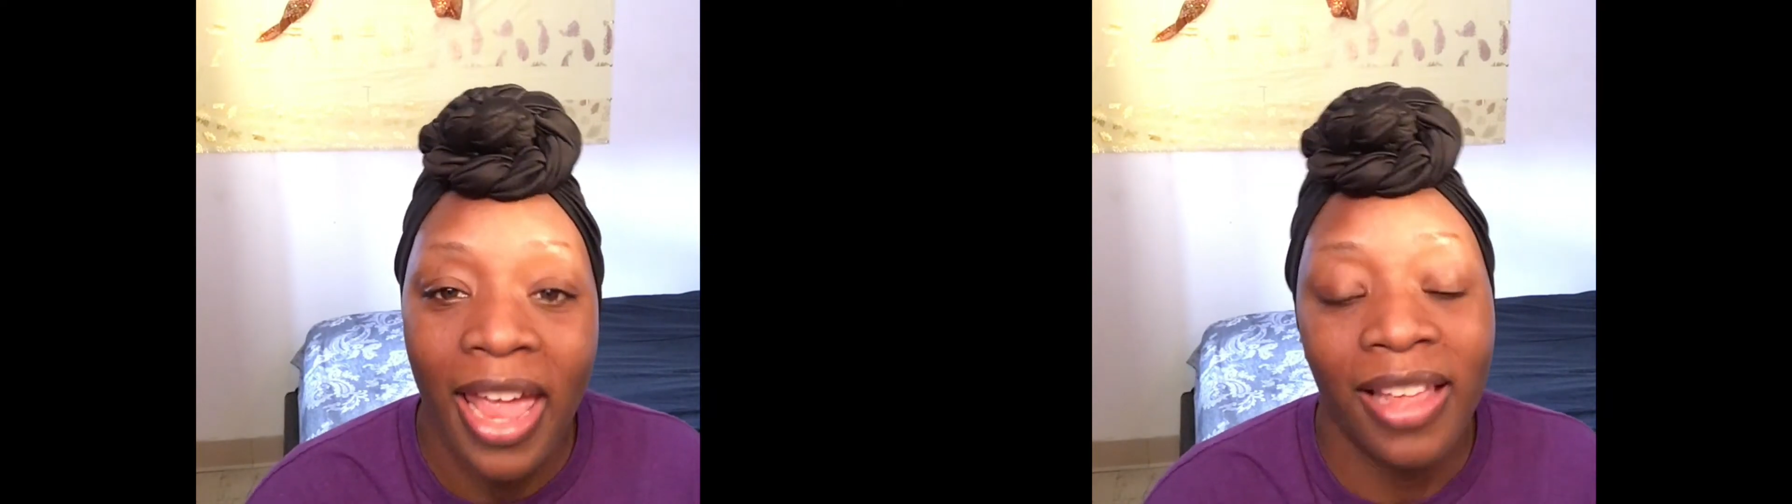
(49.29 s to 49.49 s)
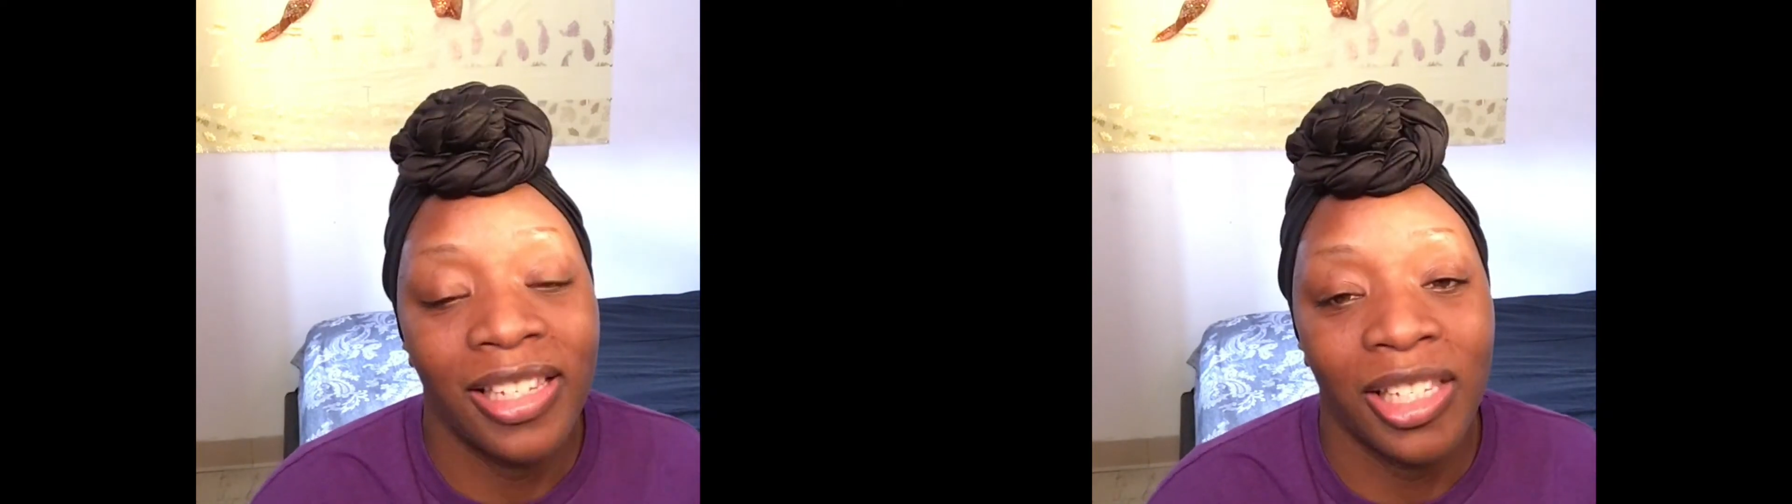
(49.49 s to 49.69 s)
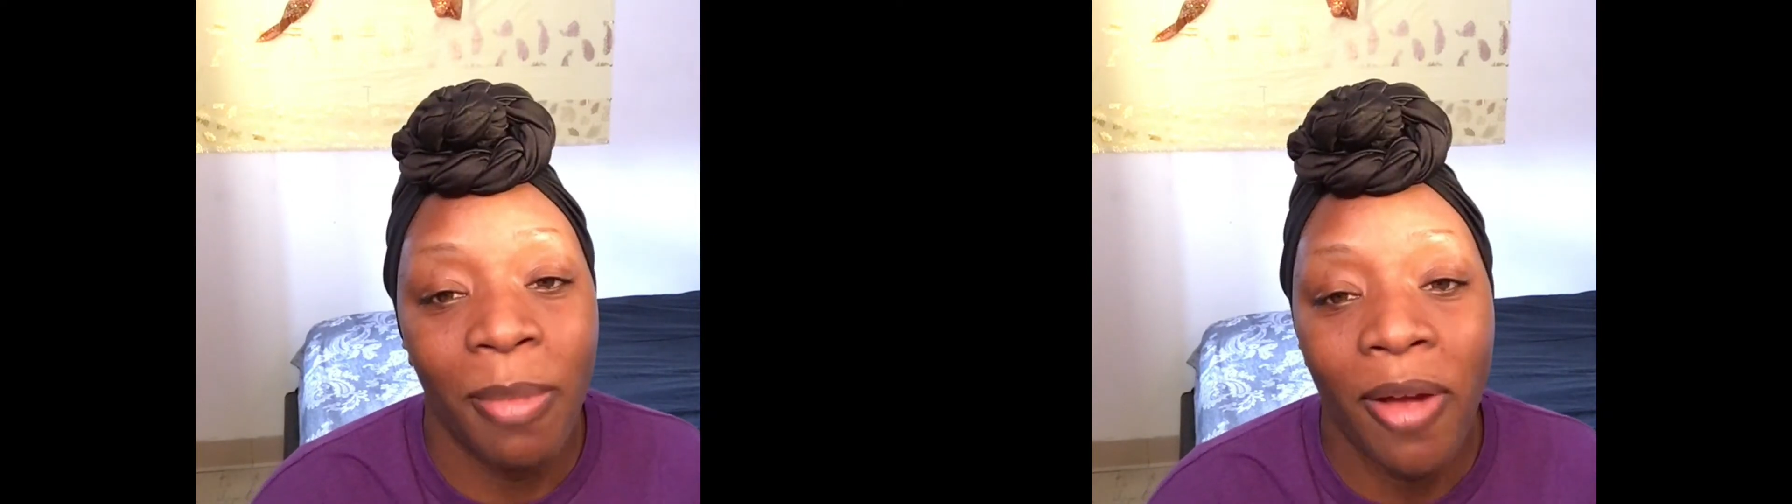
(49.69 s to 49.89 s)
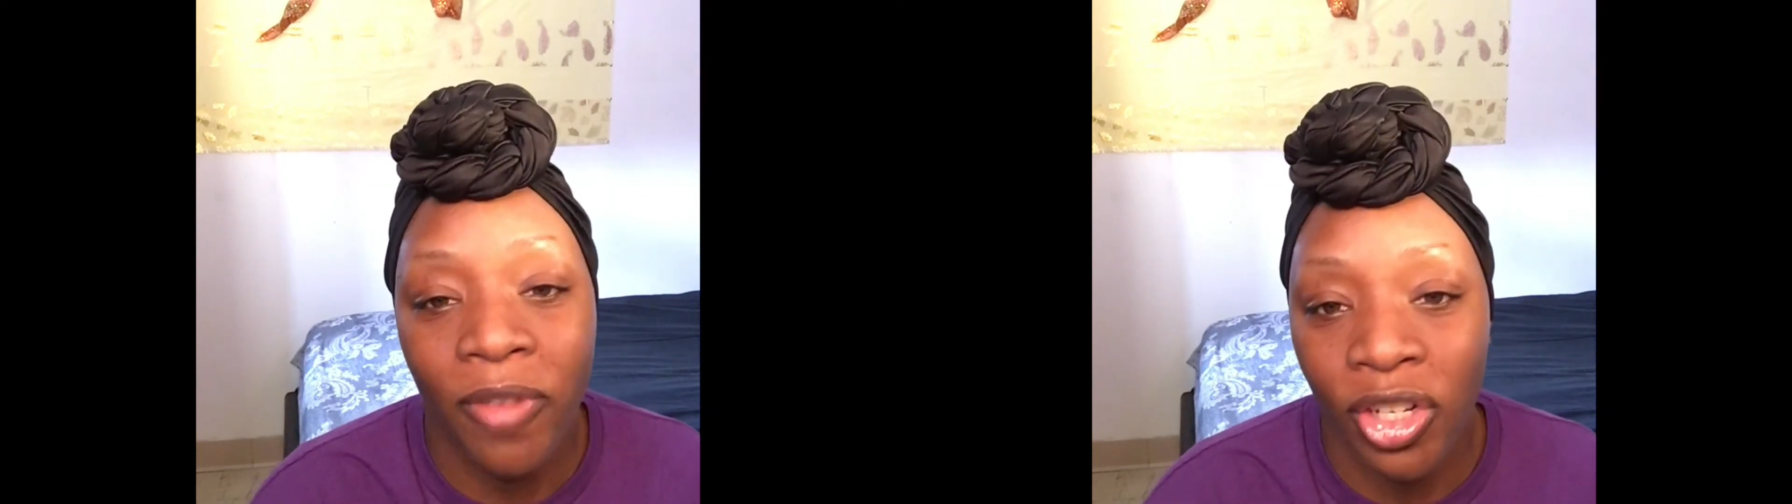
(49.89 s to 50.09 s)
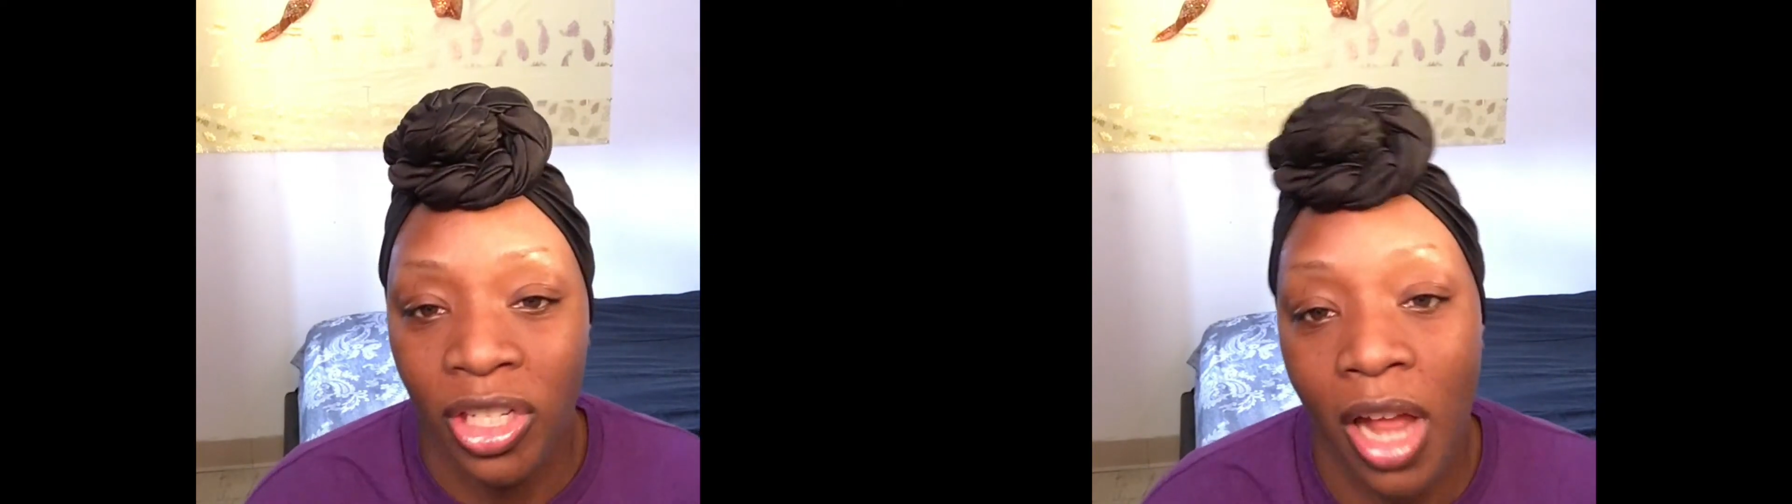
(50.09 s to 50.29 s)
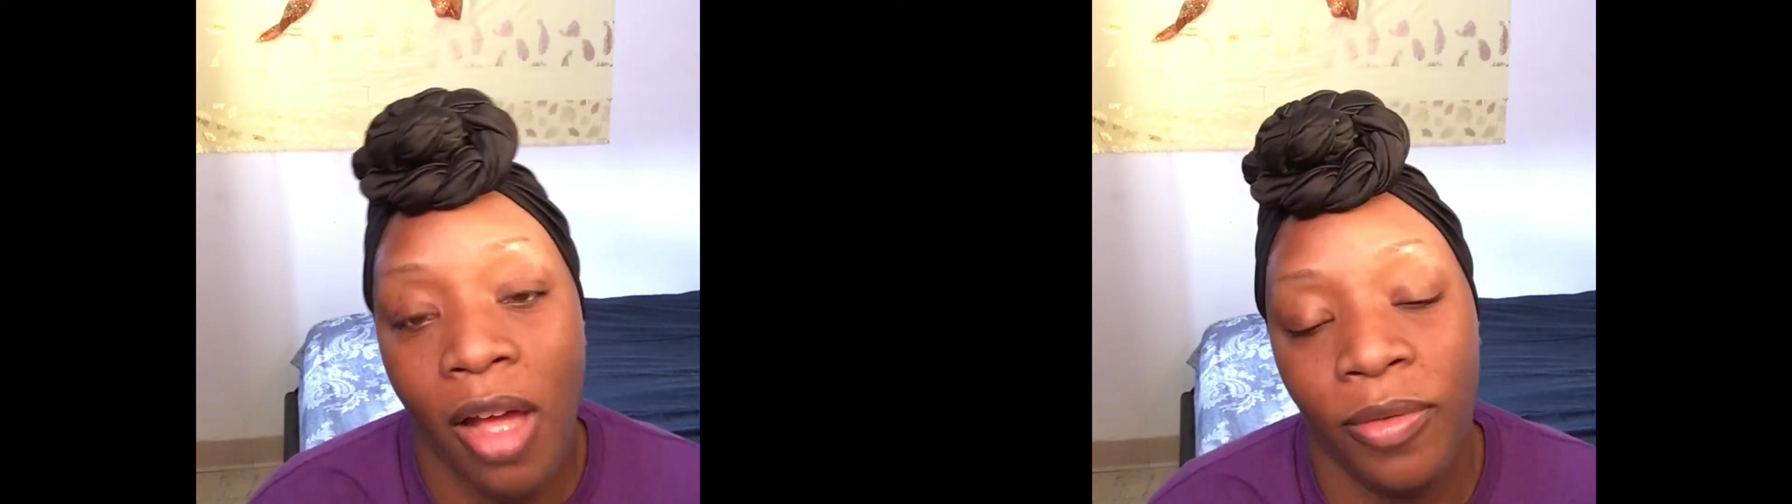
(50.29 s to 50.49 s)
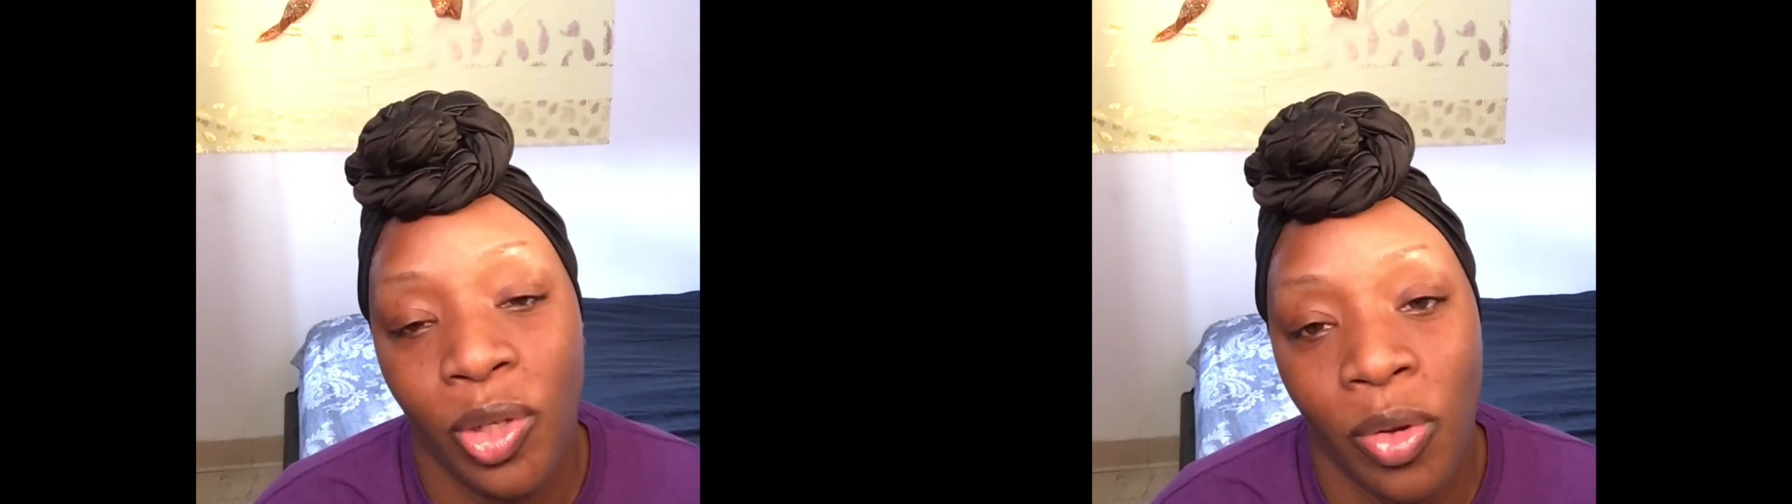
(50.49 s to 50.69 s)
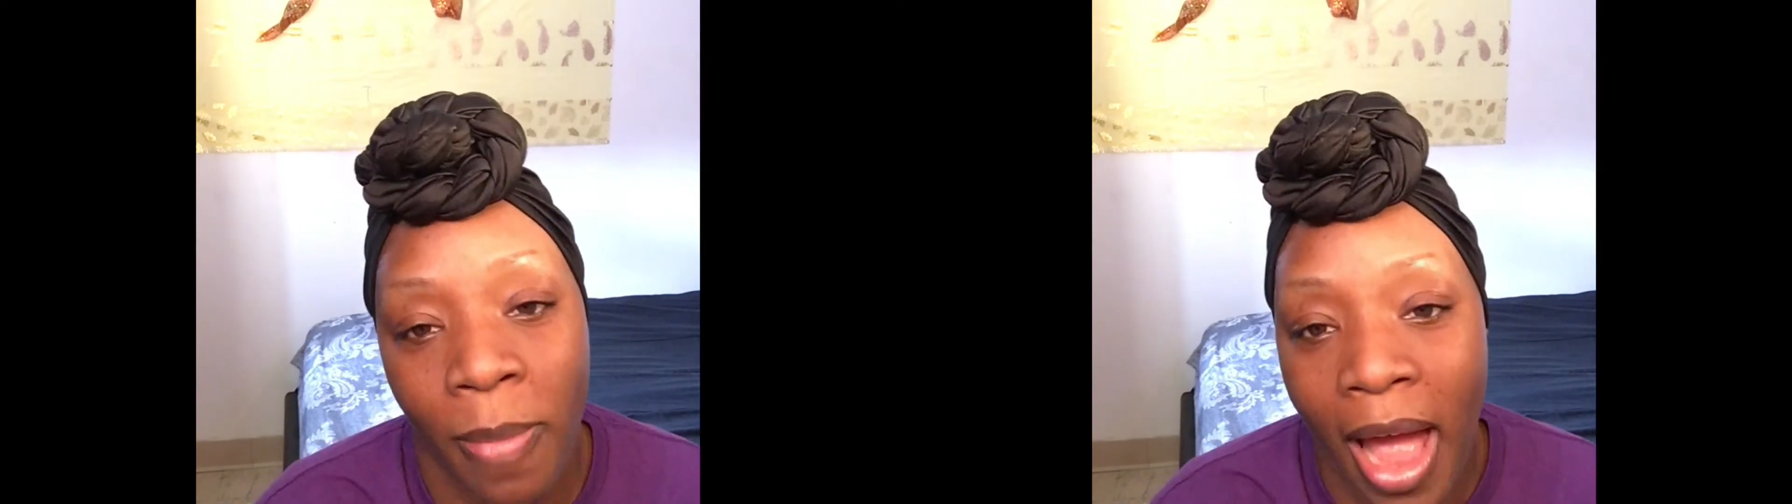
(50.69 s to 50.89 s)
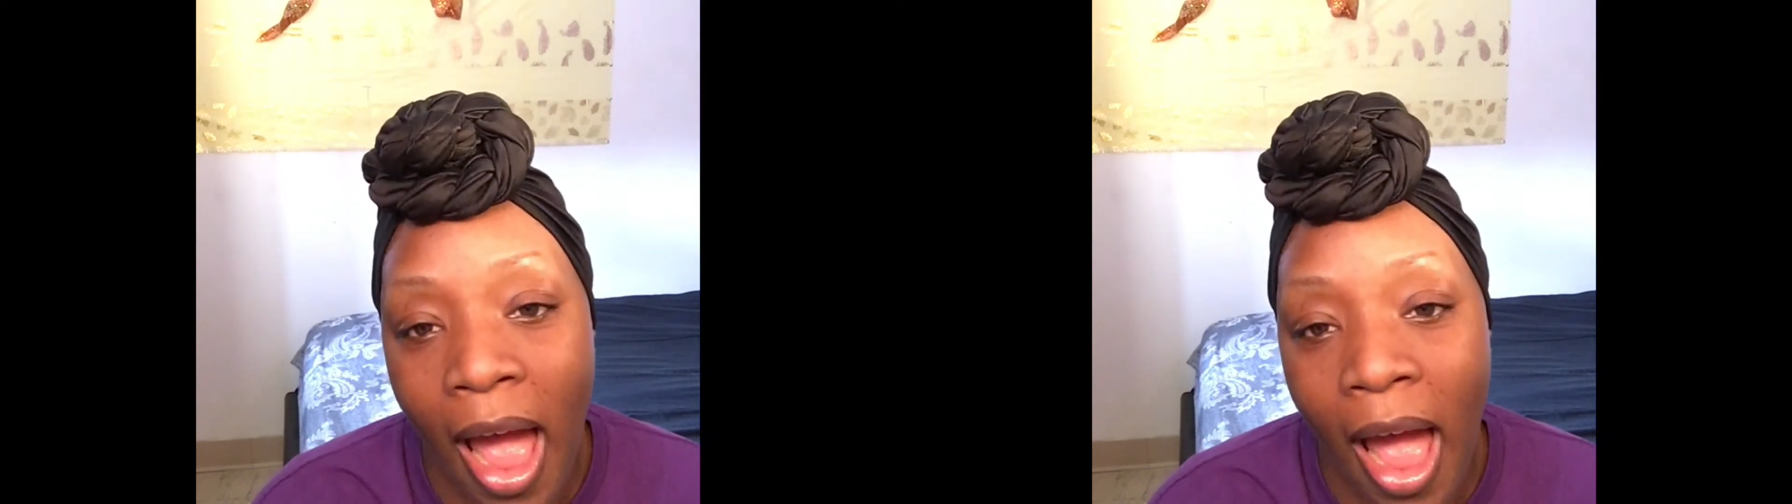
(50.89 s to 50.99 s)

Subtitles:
This is my version of doing my